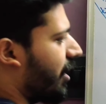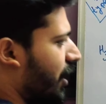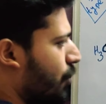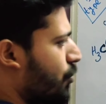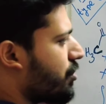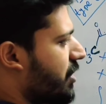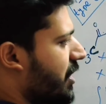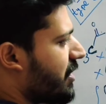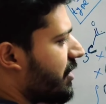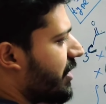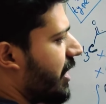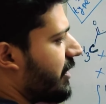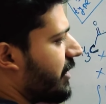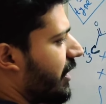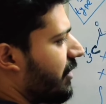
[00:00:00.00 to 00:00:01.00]
use this
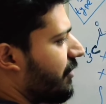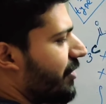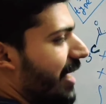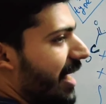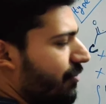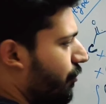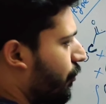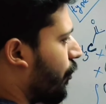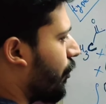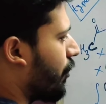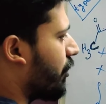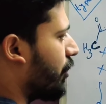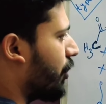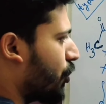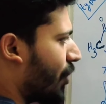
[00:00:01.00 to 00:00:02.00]
reagent 3 and
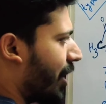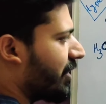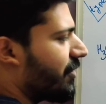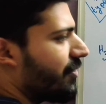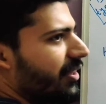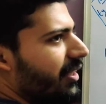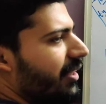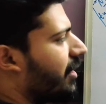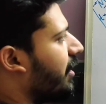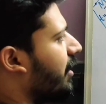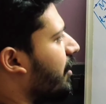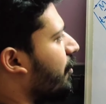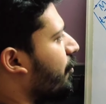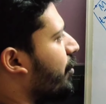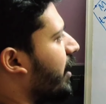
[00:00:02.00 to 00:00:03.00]
4, 2 and 3,
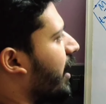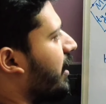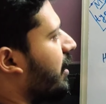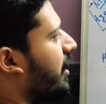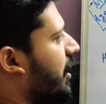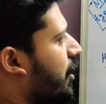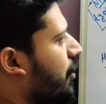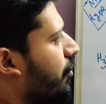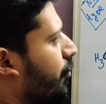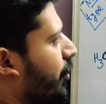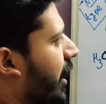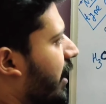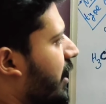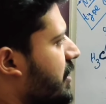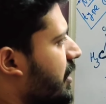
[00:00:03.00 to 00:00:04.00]
we can